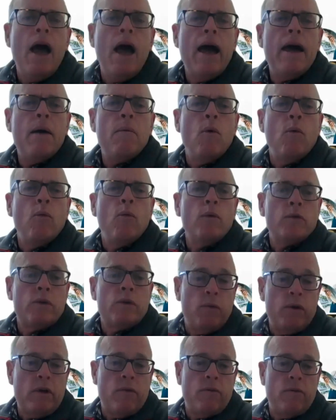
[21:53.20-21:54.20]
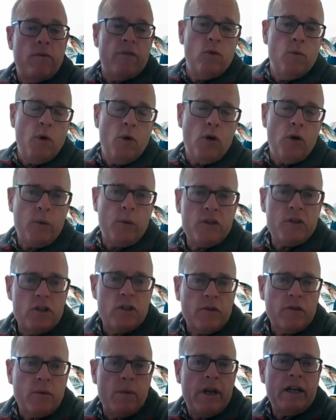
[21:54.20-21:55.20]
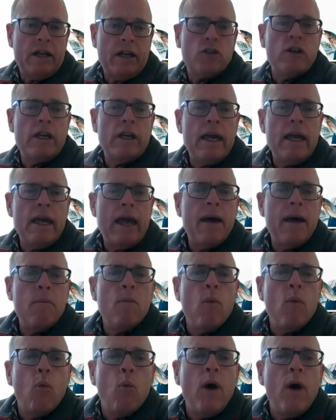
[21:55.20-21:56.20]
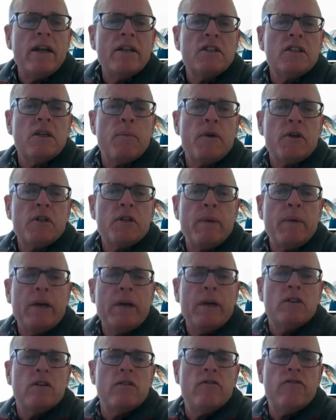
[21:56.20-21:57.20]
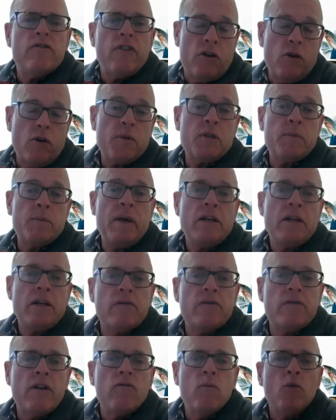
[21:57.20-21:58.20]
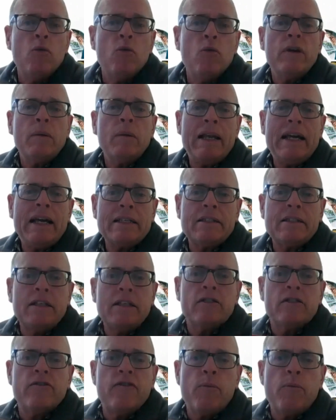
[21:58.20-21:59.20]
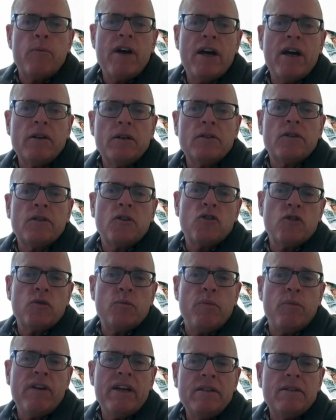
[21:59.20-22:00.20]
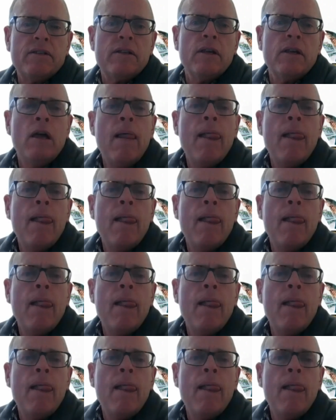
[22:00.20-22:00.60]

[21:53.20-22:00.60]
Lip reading: A few more questions have come in, actually. What is the perspective, or your perspective, on removing plastics for products such as breads,